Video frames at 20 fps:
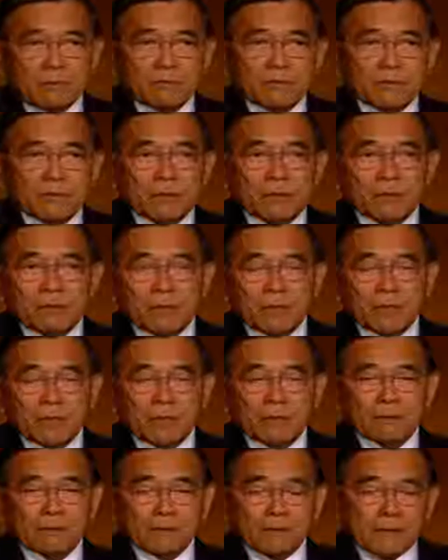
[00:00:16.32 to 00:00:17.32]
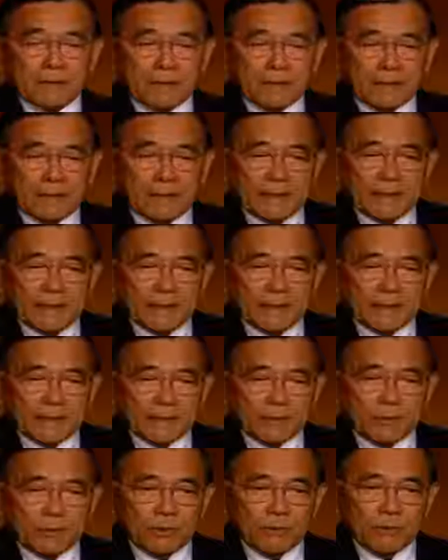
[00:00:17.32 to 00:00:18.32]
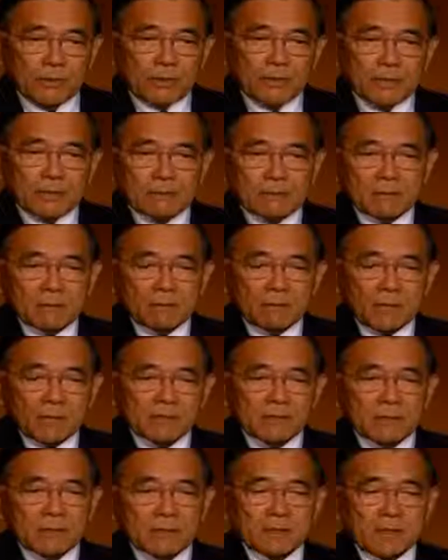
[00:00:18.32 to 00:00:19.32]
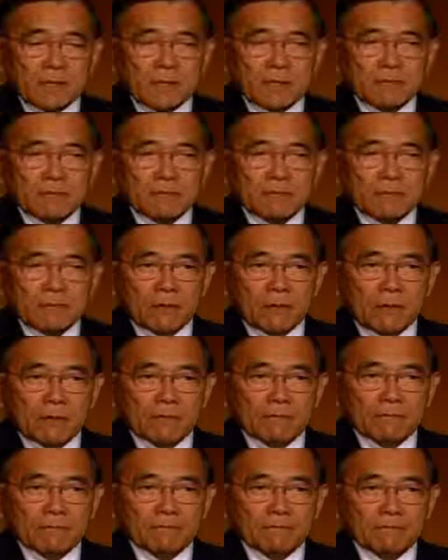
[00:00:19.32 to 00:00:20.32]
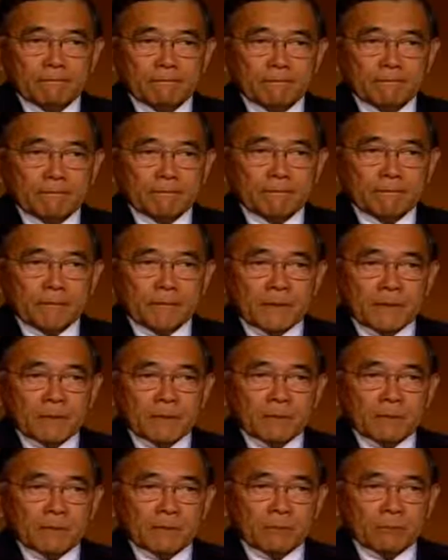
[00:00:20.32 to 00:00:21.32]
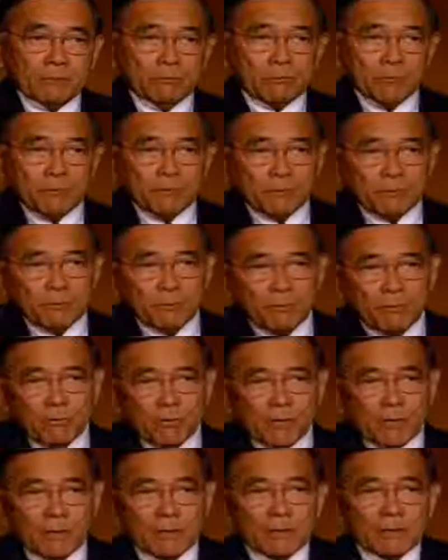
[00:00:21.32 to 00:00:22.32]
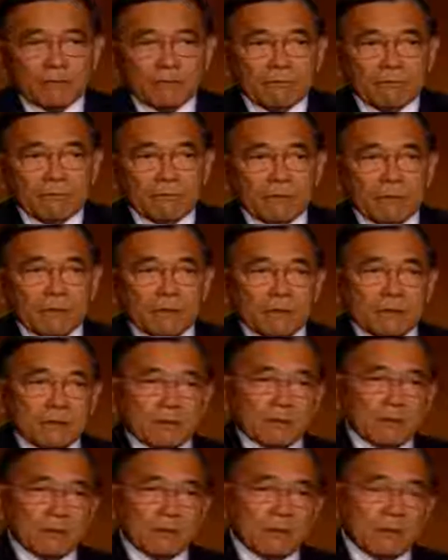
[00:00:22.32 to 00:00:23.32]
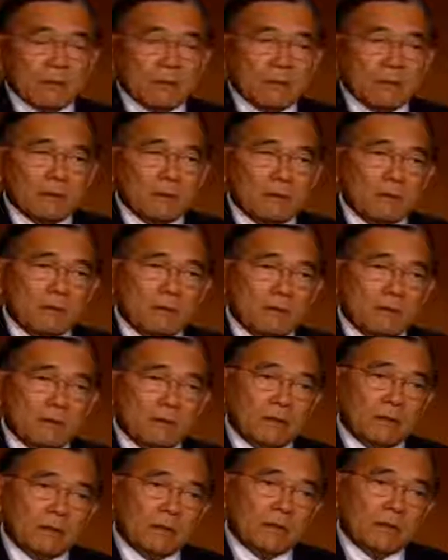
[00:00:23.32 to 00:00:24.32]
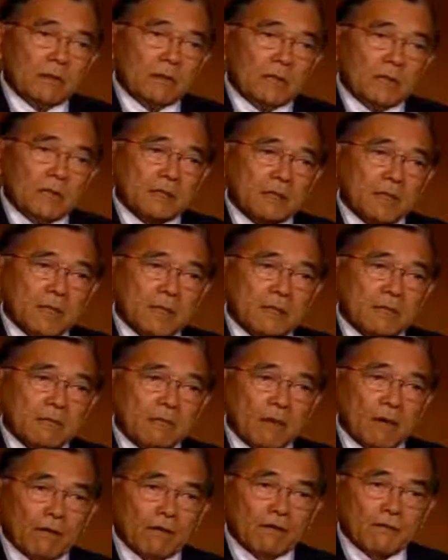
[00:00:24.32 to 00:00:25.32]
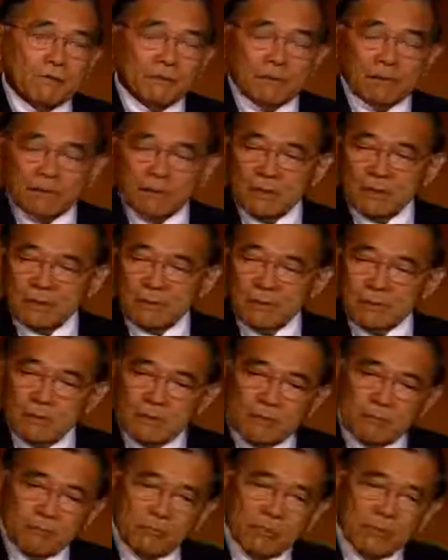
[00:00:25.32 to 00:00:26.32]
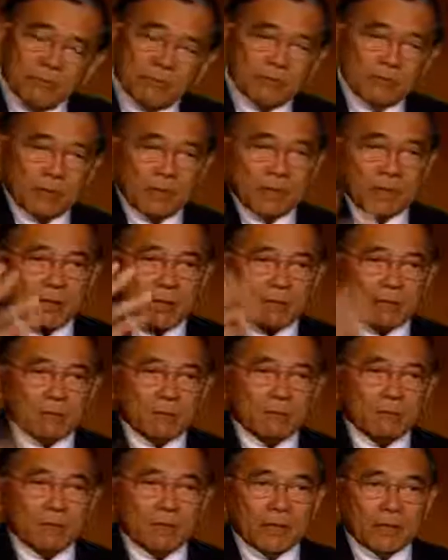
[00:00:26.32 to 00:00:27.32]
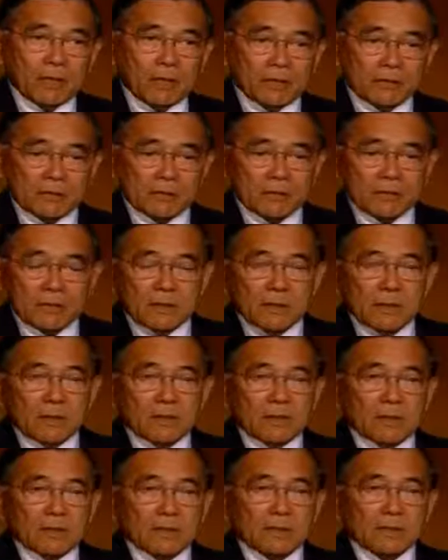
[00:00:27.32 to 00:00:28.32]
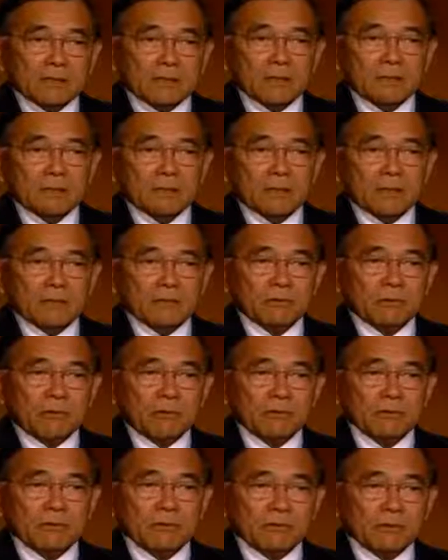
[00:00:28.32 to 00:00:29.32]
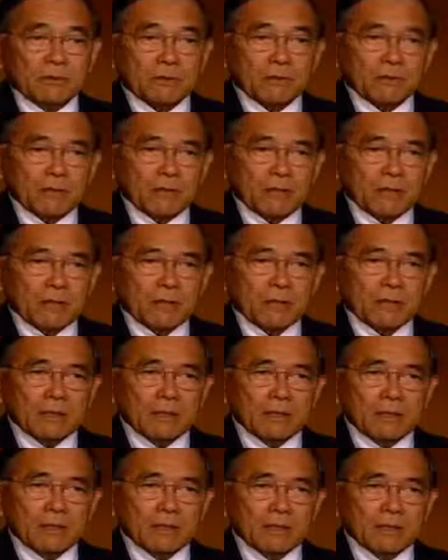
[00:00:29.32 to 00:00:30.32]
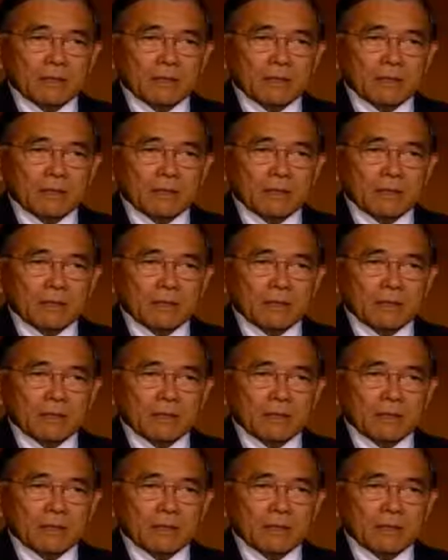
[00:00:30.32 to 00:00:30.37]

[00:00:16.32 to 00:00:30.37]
over to the White House. And as we went in West Executive Drive, people pouring out of the executive office building, people running out of the White House. And I said to my driver and security guy,